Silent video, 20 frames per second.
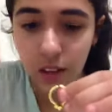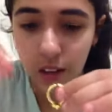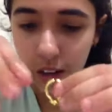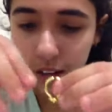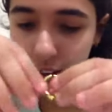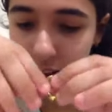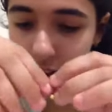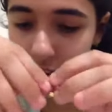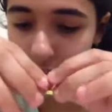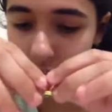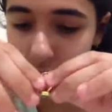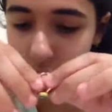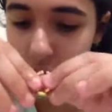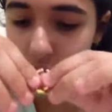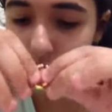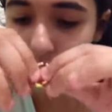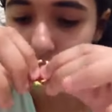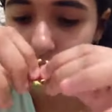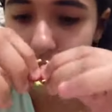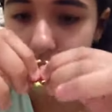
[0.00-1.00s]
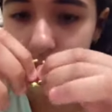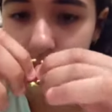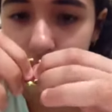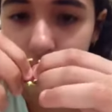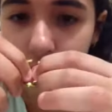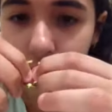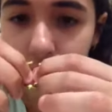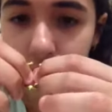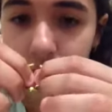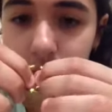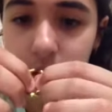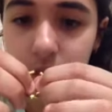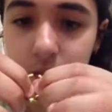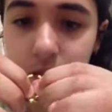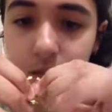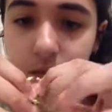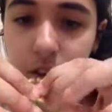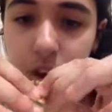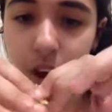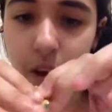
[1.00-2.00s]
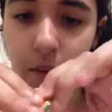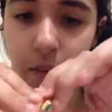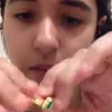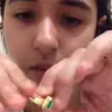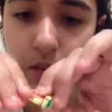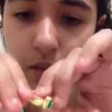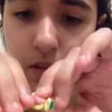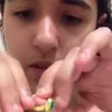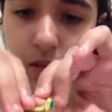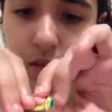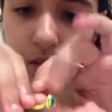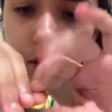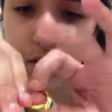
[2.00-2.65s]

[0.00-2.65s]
I thought it would be all good and fine, but